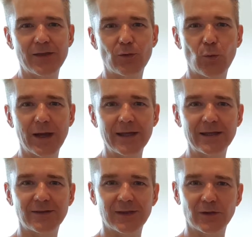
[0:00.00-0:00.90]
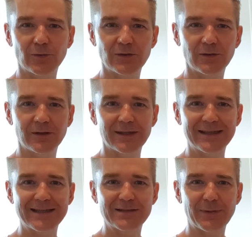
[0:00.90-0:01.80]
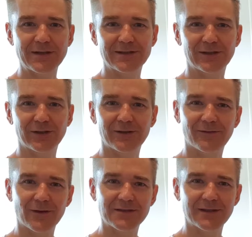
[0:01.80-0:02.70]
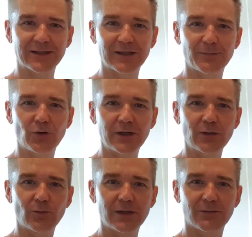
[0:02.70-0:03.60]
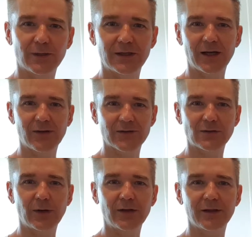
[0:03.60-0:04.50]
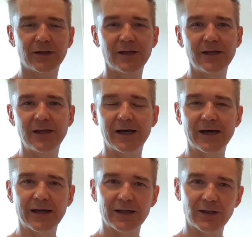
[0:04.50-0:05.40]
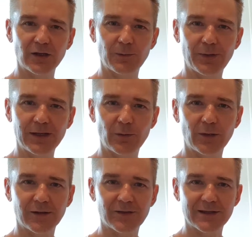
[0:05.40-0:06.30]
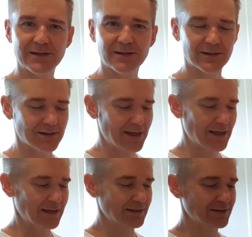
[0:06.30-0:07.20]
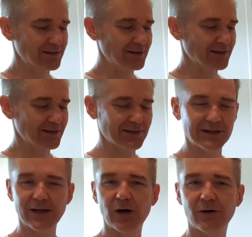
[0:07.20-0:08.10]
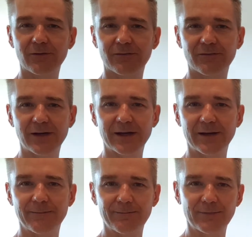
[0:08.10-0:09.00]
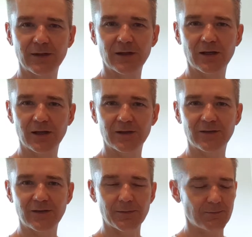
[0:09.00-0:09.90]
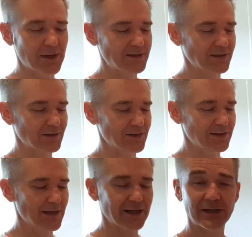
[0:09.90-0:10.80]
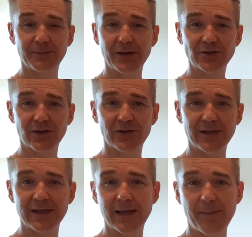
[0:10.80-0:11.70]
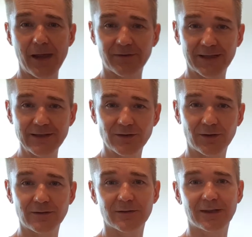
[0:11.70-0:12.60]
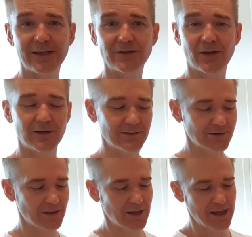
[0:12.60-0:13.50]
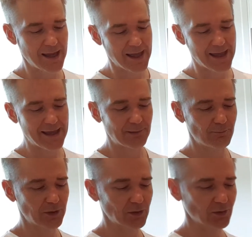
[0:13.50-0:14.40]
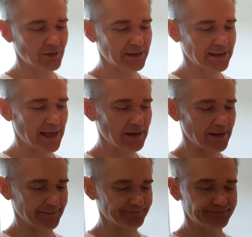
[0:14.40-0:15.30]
The way that you'll do it is basically the first thing in the morning when to the toilet, you pee on one of these sticks that basically are going to measure the amount of ketones, and we're going to look at the colour